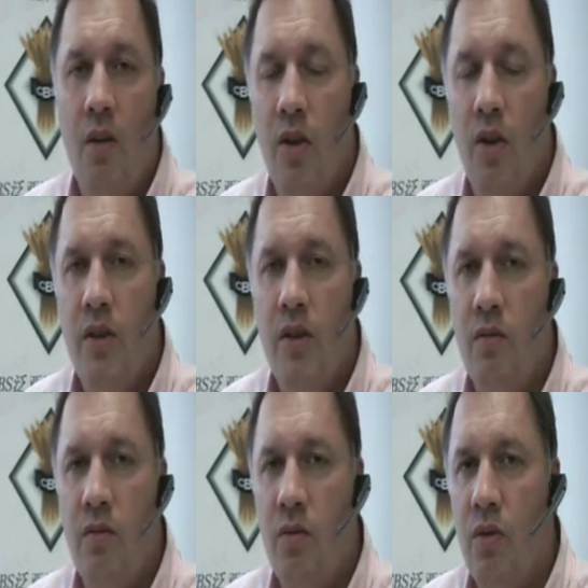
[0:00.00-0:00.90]
all those
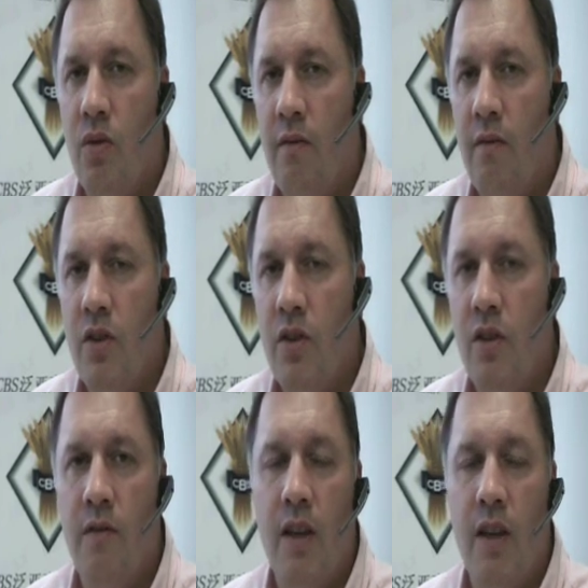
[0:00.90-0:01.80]
things will
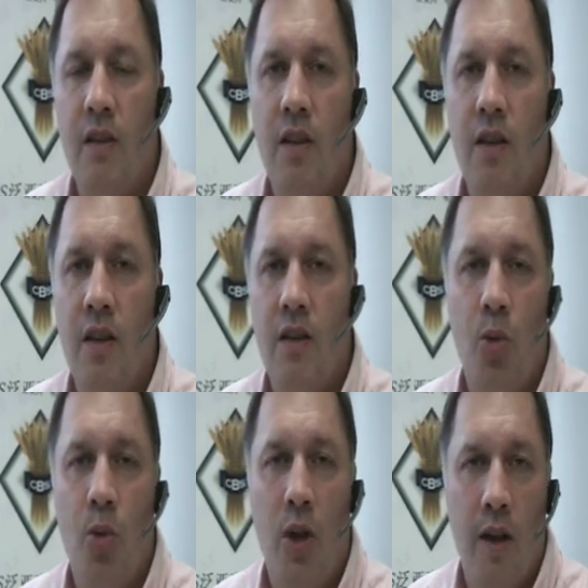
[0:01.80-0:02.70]
adversely affect the
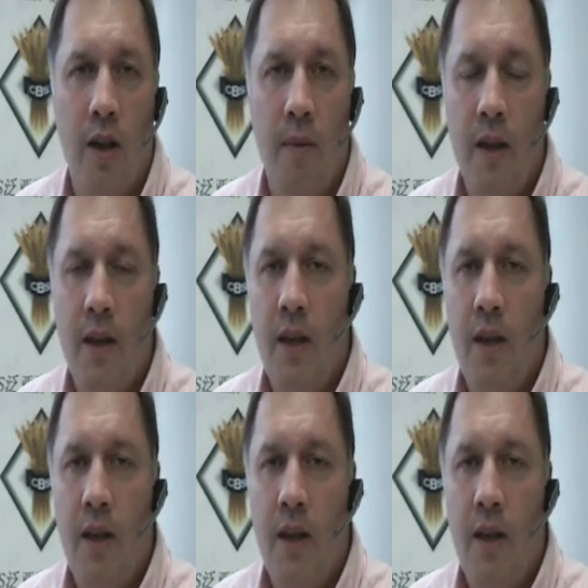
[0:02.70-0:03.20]
supply.